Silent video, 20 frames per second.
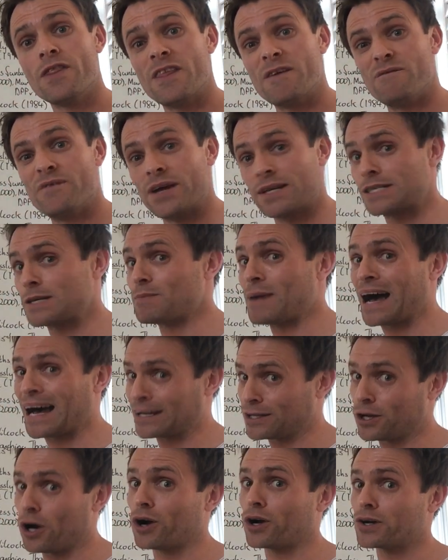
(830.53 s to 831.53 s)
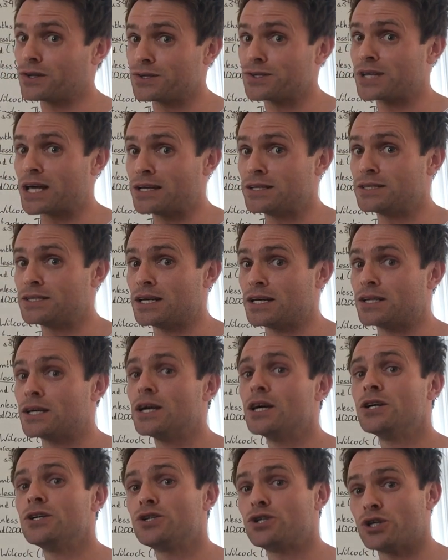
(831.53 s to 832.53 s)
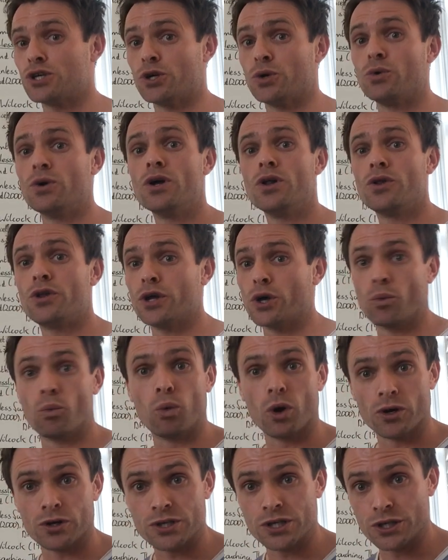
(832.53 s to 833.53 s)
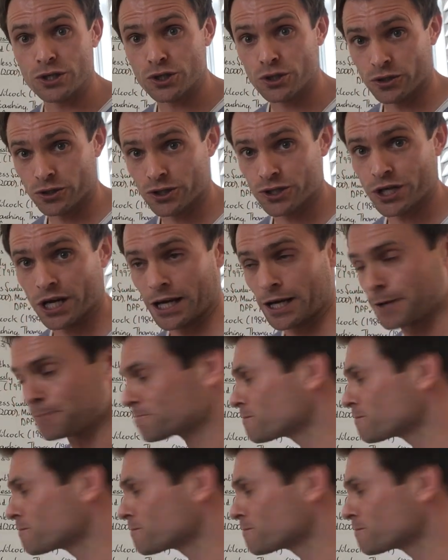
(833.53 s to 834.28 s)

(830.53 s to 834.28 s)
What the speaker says: The victim had not consented to the unwanted touching.